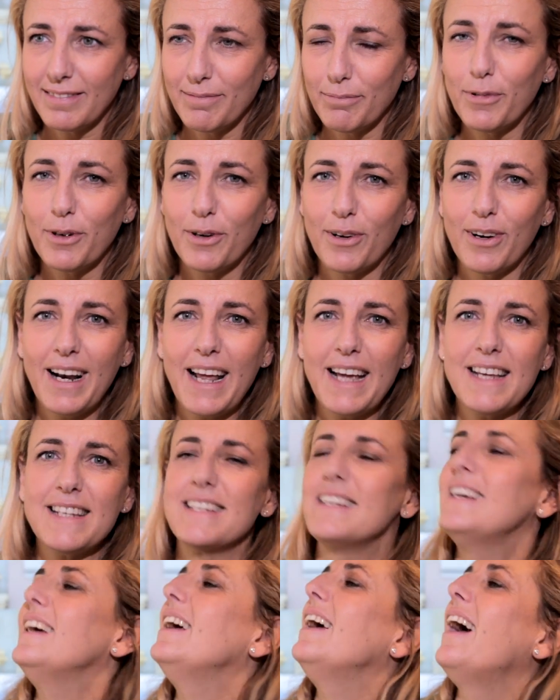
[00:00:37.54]
more or
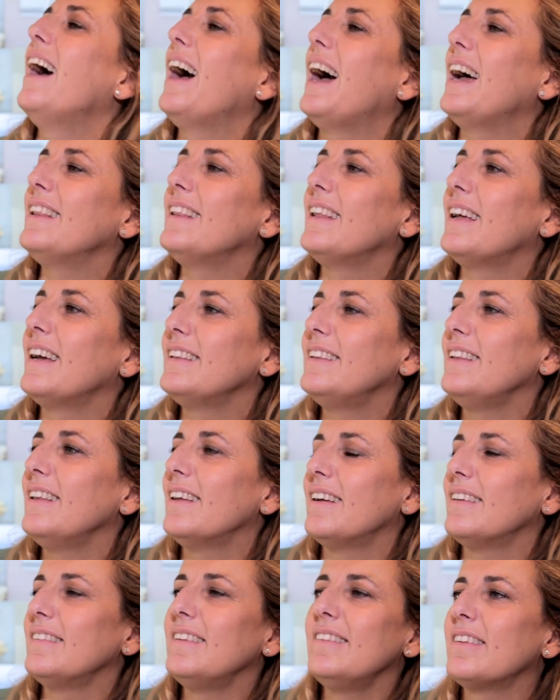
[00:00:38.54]
less and I,
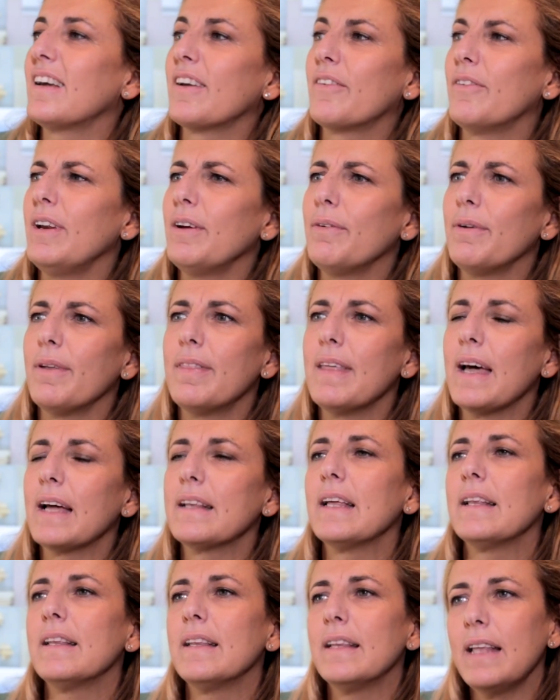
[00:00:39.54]
disagree with that
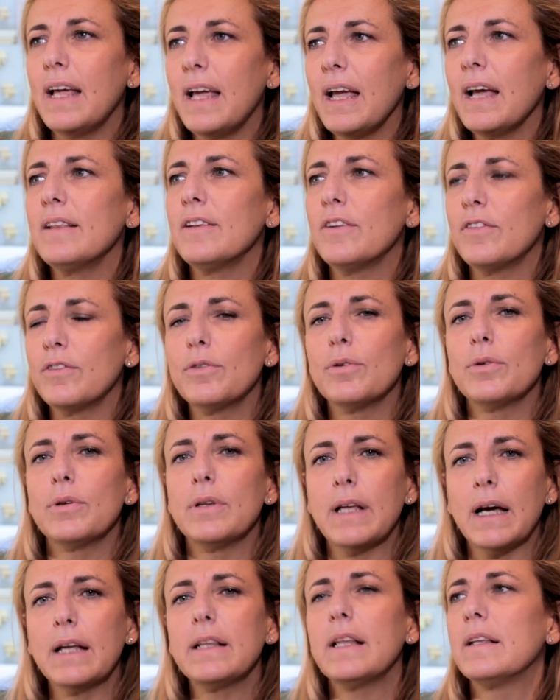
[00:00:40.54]
and they understood
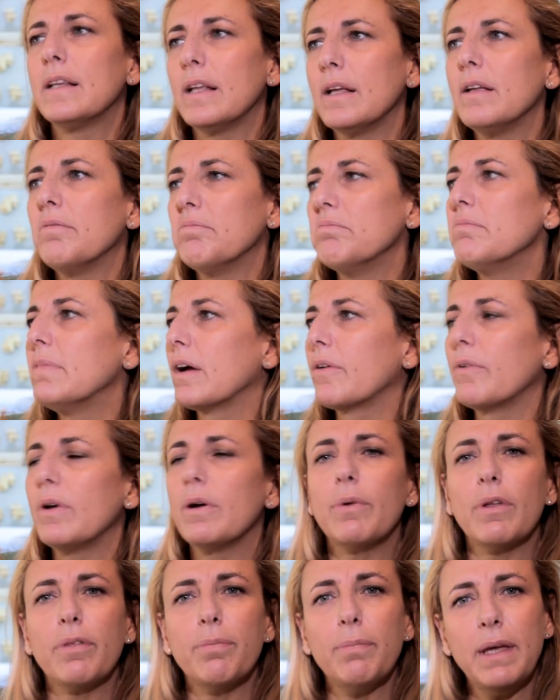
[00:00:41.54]
that and they agree
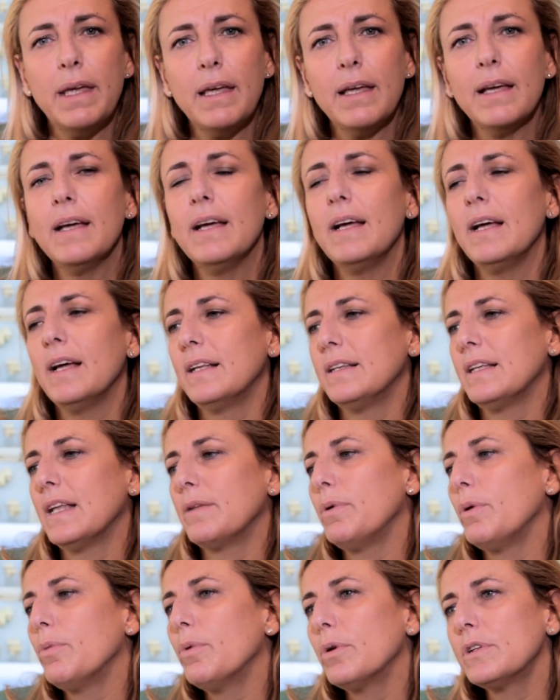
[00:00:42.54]
with me that
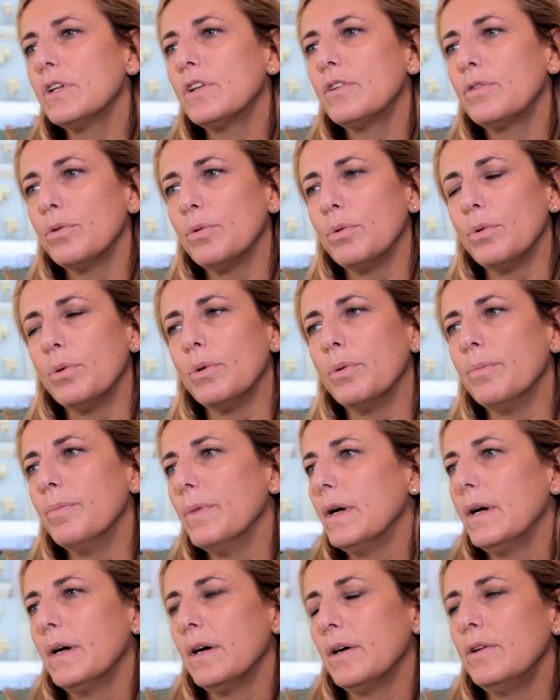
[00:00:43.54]
we wanted to
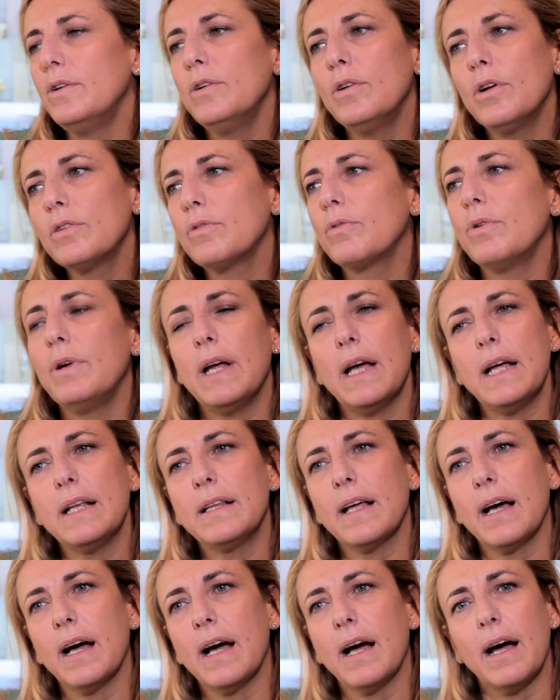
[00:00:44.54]
not create
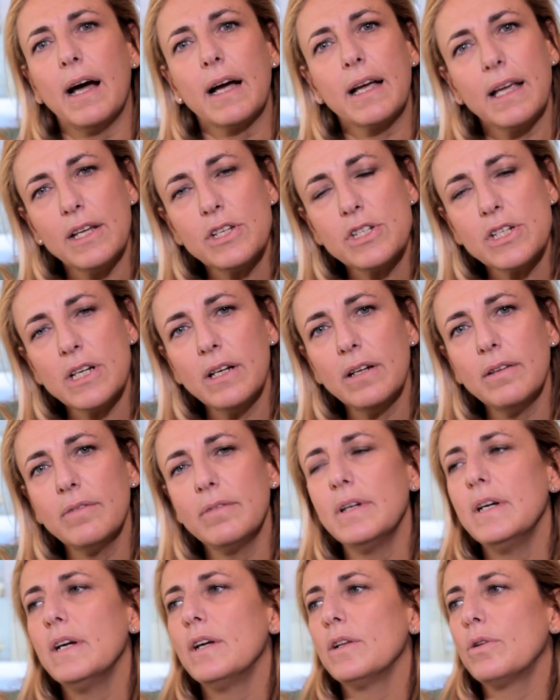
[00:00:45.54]
a, a kitchen
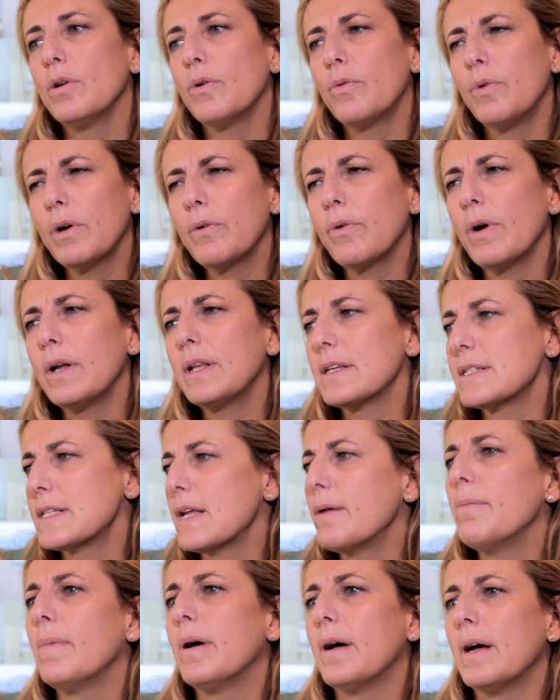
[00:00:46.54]
to recreate a,
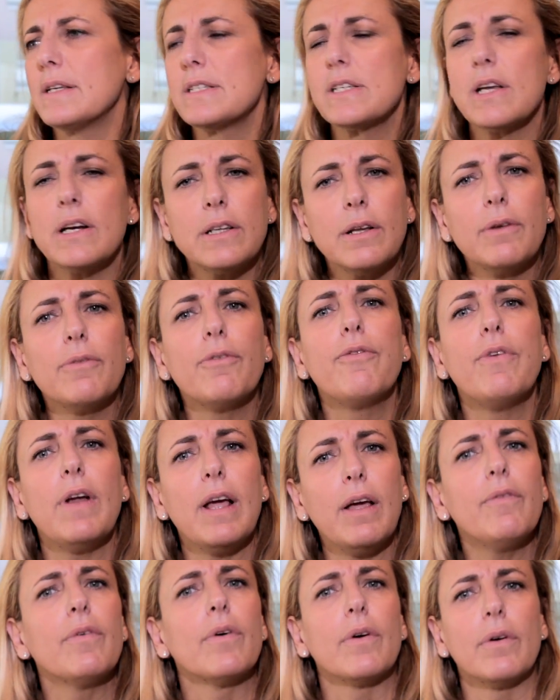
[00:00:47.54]
sem, a, certain
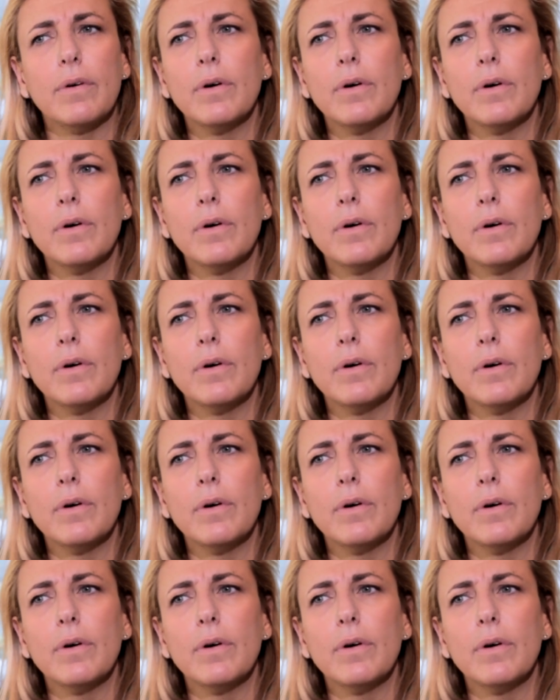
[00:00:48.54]
flavor